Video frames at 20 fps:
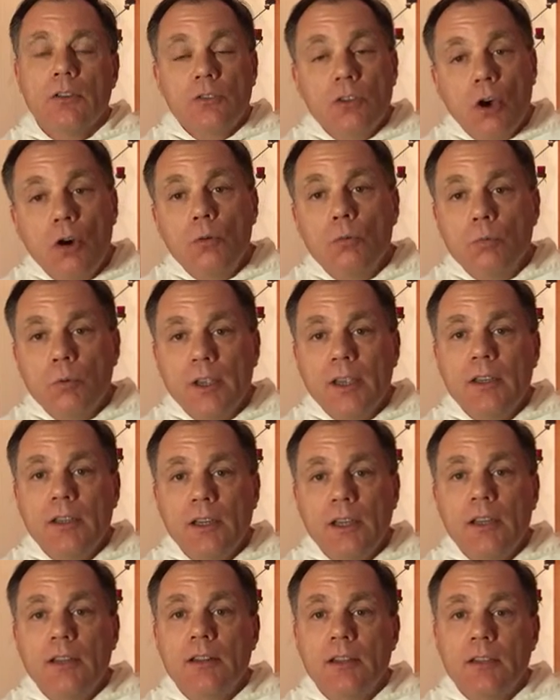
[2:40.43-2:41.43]
Don't we
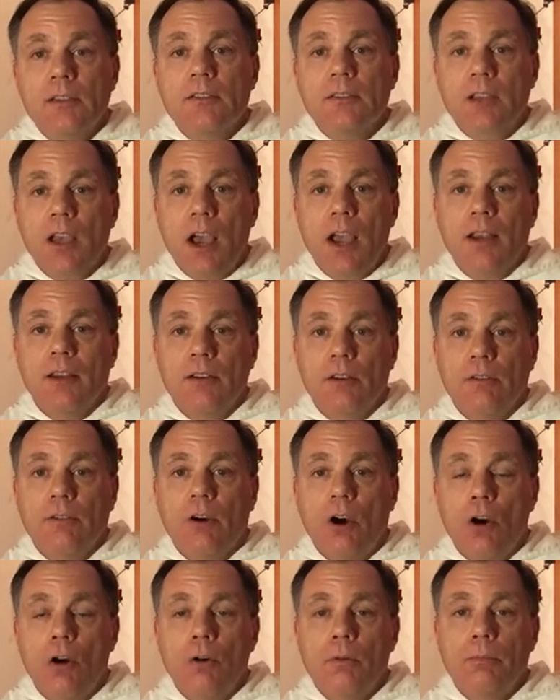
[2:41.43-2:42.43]
need this kind of
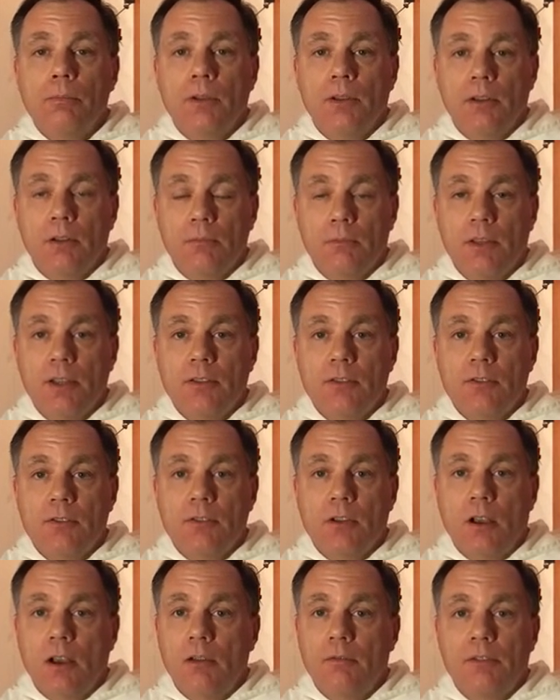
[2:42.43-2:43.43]
hope in the
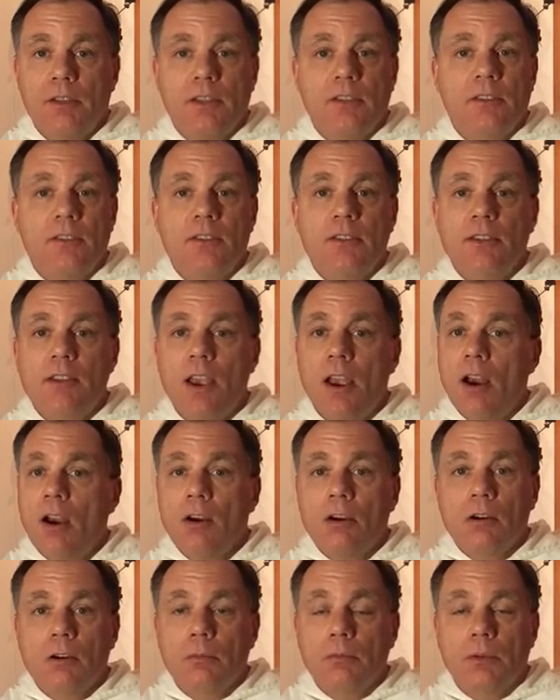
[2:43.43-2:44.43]
midst of these
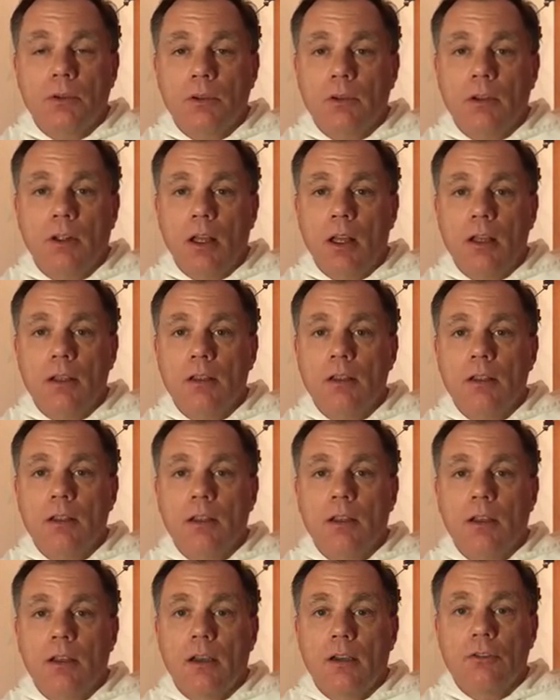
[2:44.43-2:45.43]
terrible
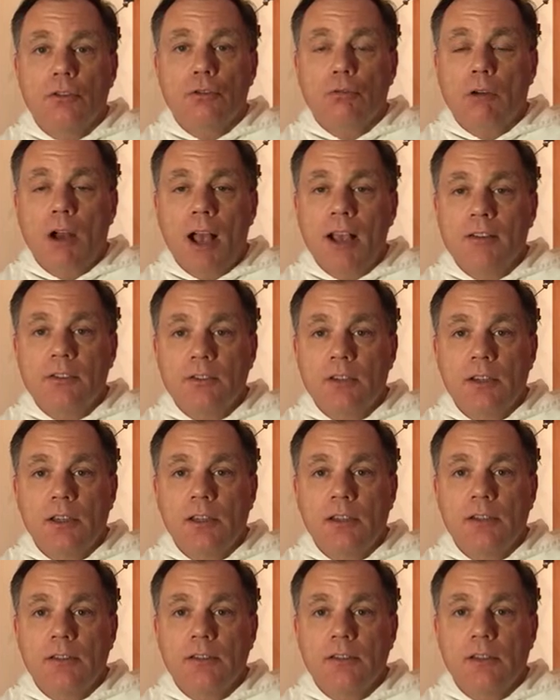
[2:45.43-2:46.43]

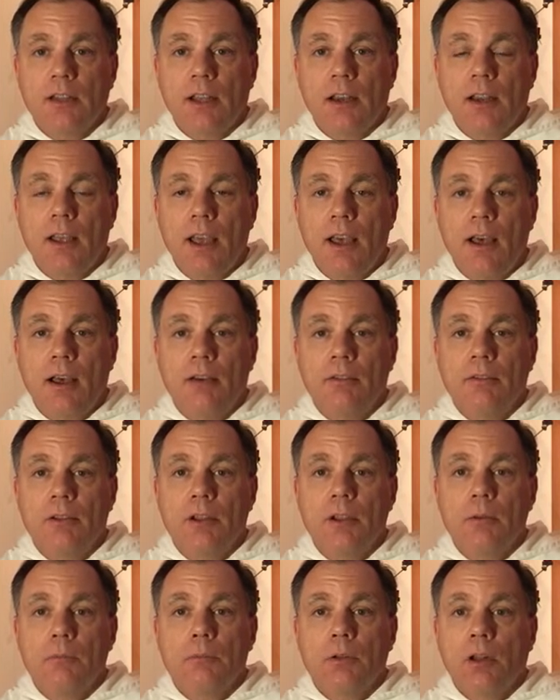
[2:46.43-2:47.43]
atrocities that have
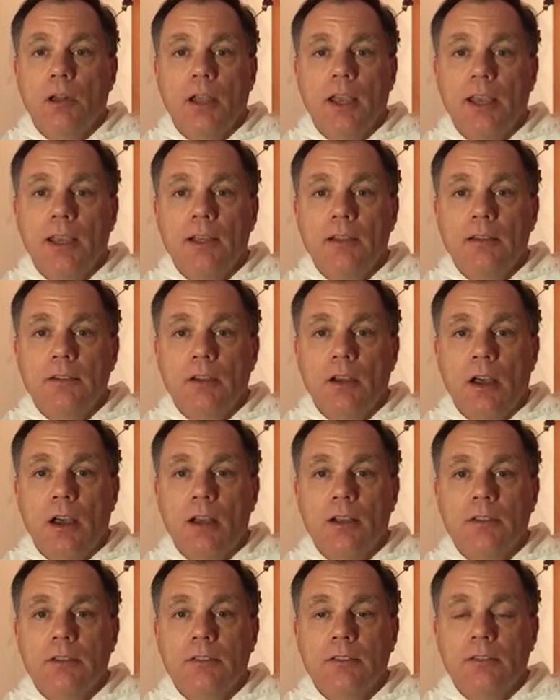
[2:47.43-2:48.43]
plagued
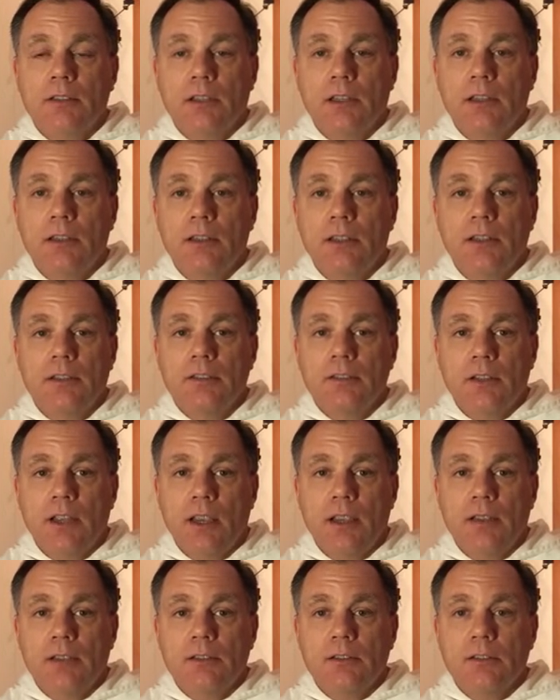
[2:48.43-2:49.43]
us in these
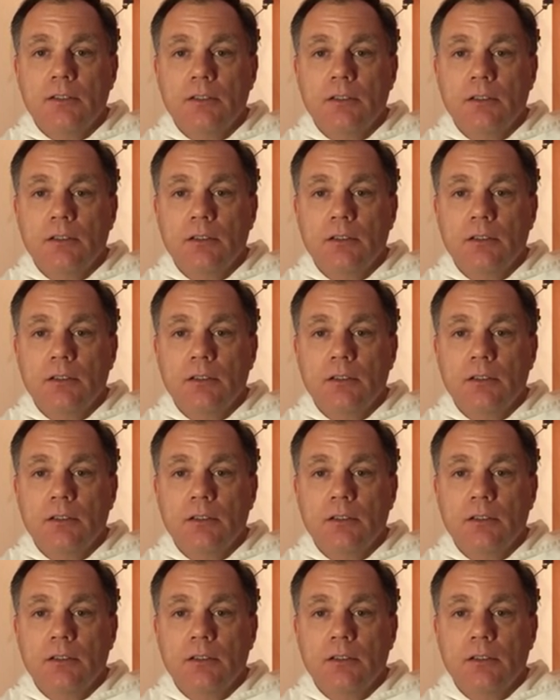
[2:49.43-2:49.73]
days?